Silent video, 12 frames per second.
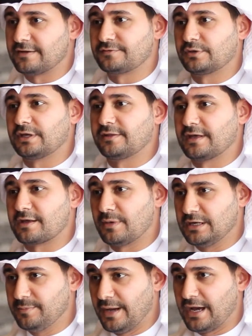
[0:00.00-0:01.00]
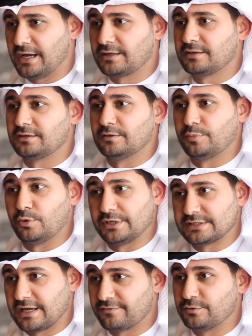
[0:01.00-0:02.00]
have to get their money back,
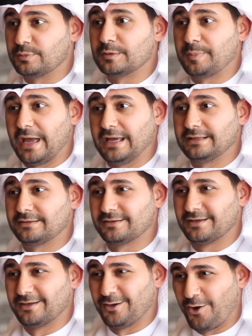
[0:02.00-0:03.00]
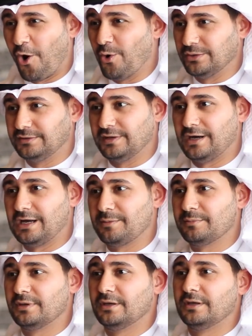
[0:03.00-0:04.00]
employees have to be paid on
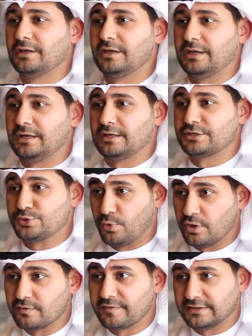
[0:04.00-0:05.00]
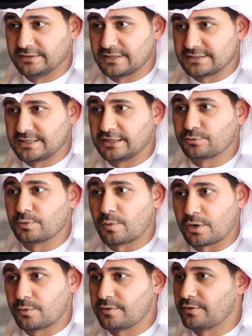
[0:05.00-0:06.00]
time, small vendors that we
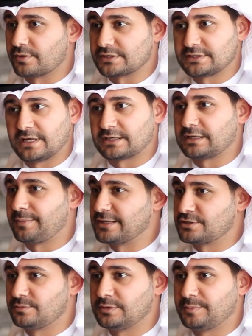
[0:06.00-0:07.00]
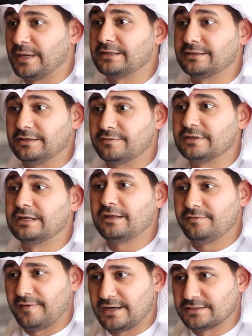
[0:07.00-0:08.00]
work with or a startup has to be paid even in
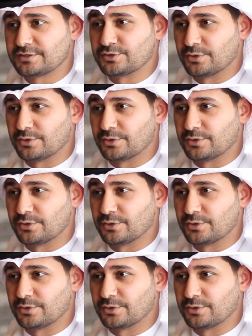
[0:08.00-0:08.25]
advance.